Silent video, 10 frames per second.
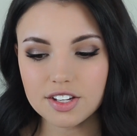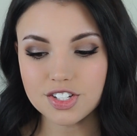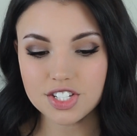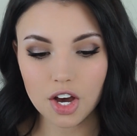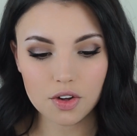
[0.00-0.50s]

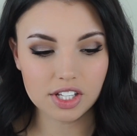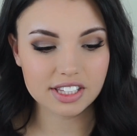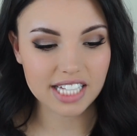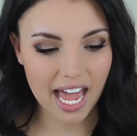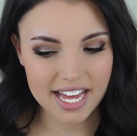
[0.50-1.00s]
So
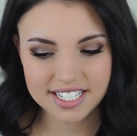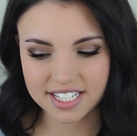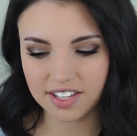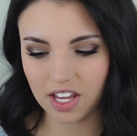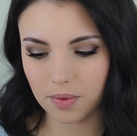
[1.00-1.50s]
the last
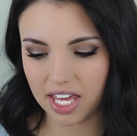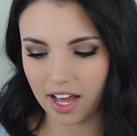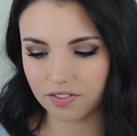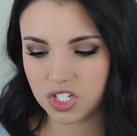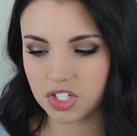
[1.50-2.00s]
thing that we
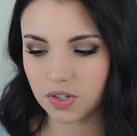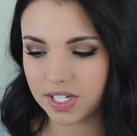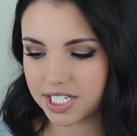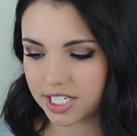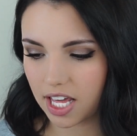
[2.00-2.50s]
have to do
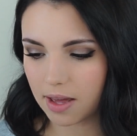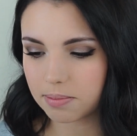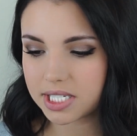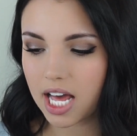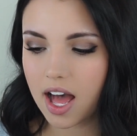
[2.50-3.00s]
is
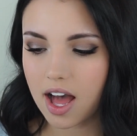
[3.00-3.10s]
lips.